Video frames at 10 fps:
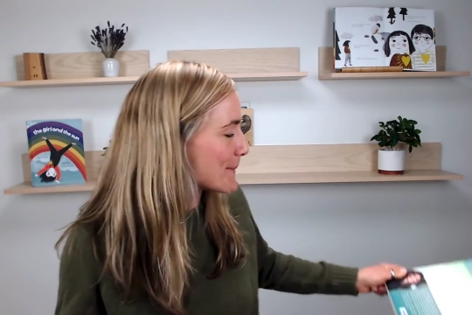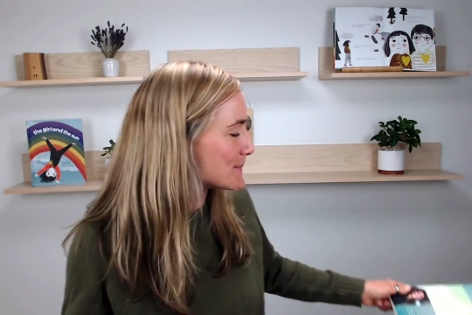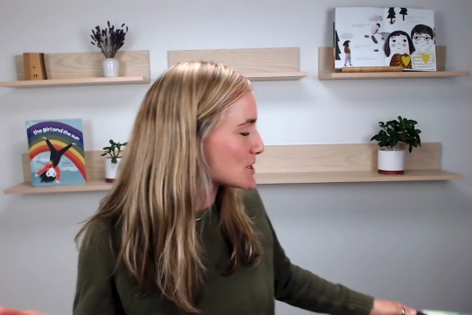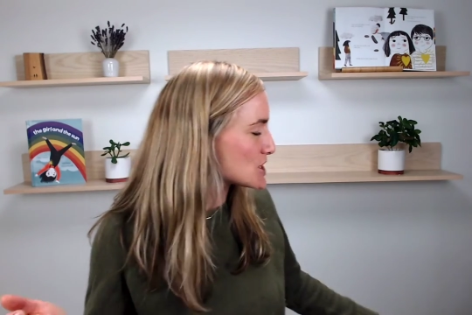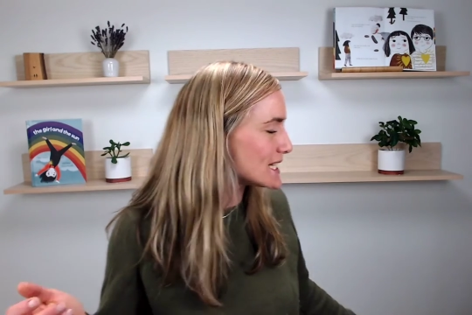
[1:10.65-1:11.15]

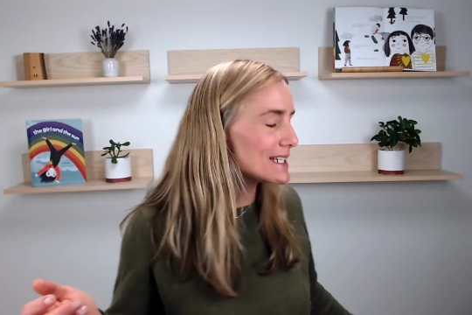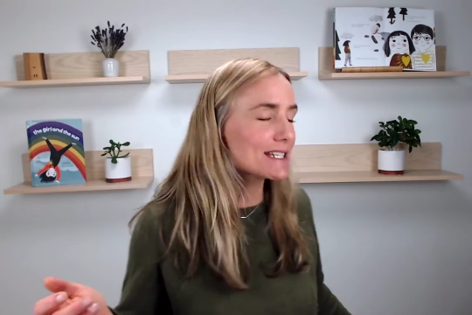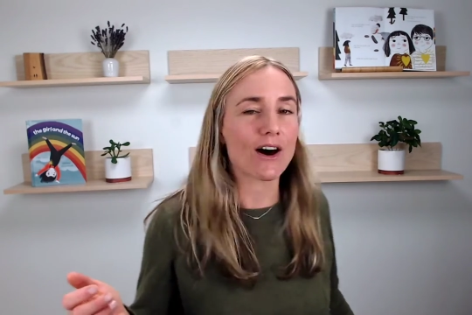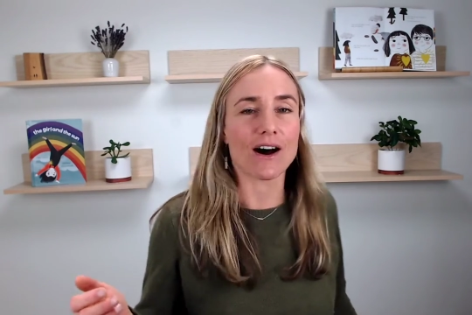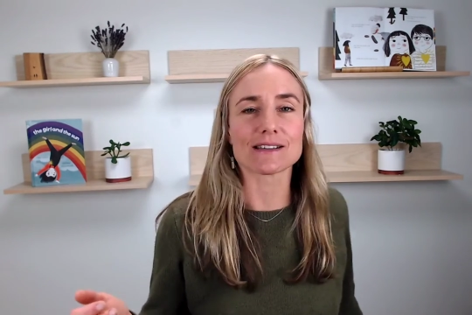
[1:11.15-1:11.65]
She
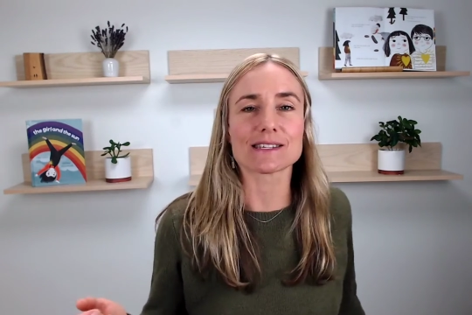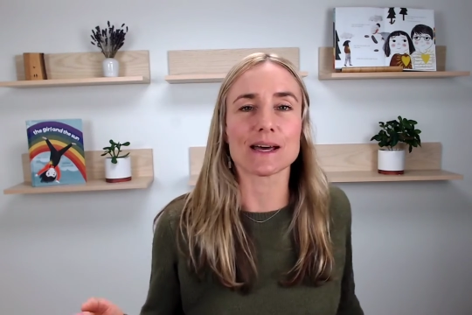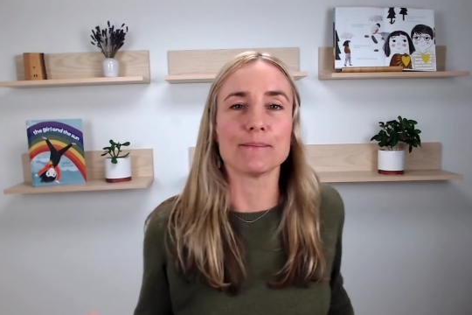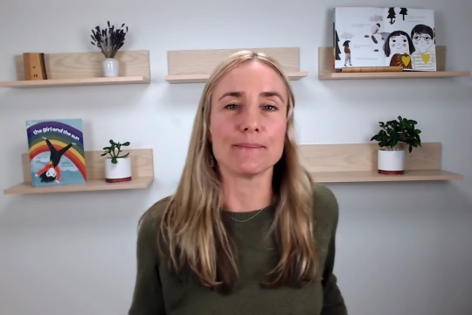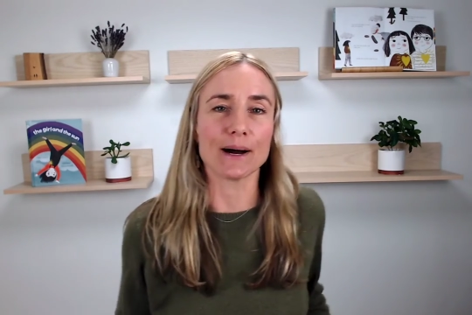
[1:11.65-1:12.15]
talks
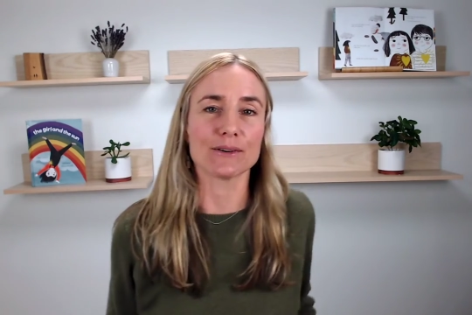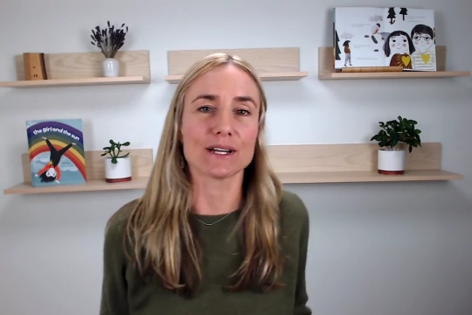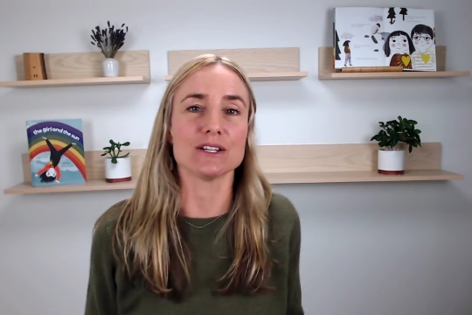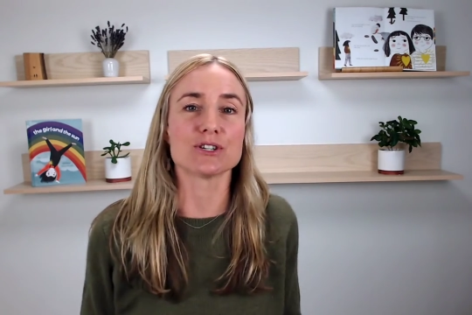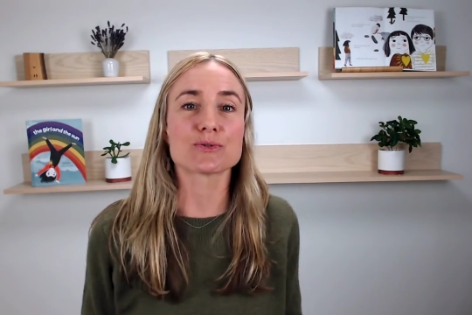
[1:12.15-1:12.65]

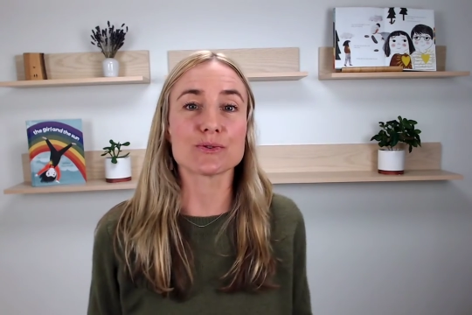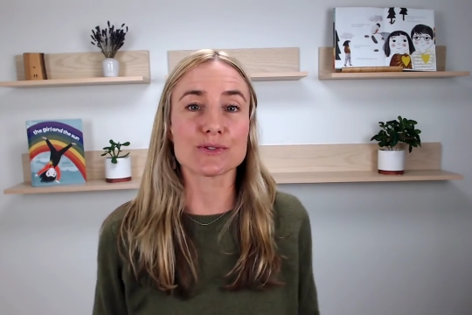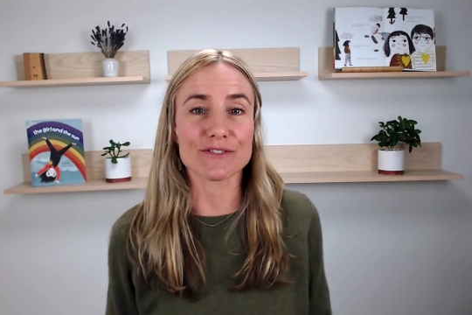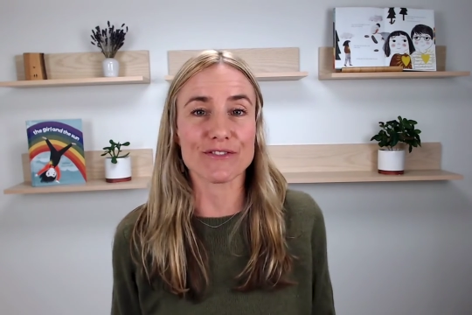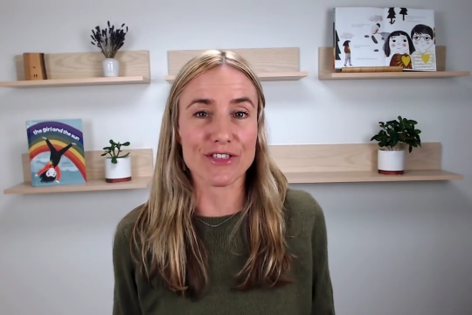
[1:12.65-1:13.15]
about
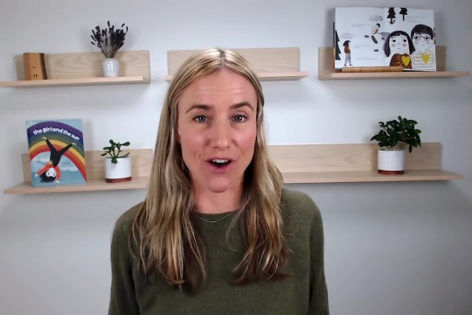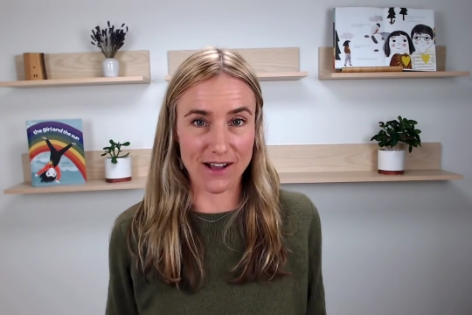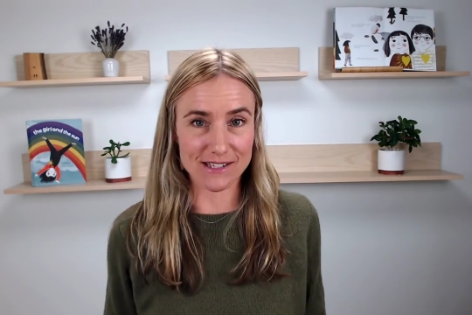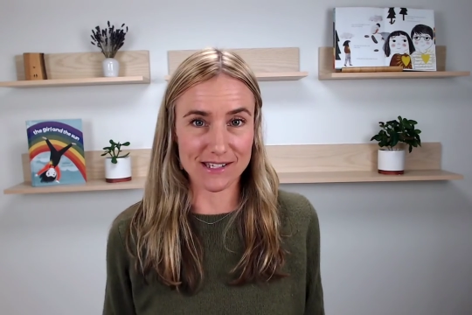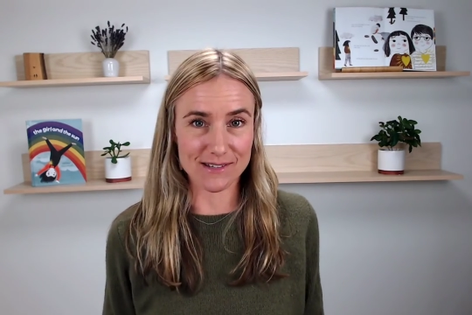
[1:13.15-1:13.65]
intrusive
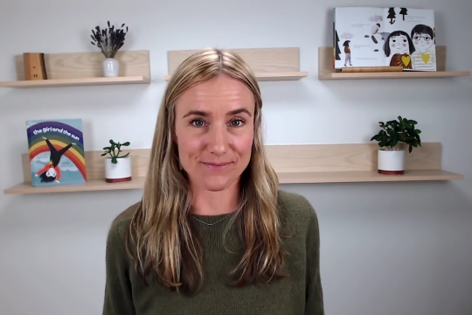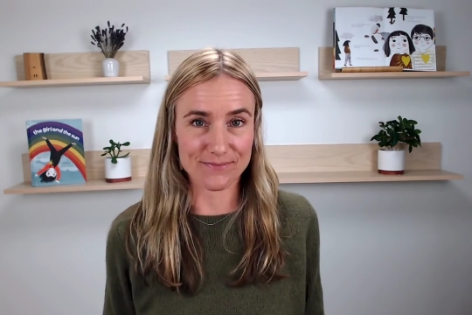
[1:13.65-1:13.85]
thoughts.